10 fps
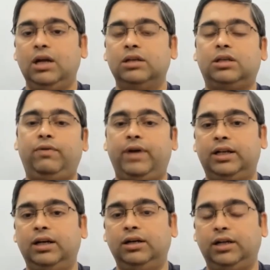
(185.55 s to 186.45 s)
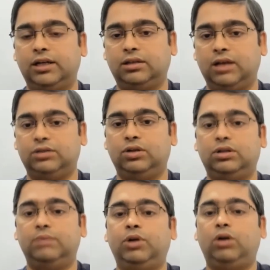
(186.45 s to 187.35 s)
some analytics class or
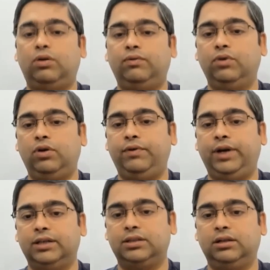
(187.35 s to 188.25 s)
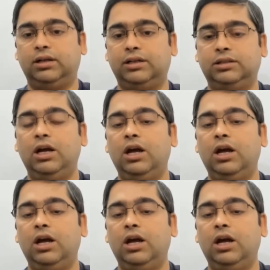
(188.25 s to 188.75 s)
some sort of notification class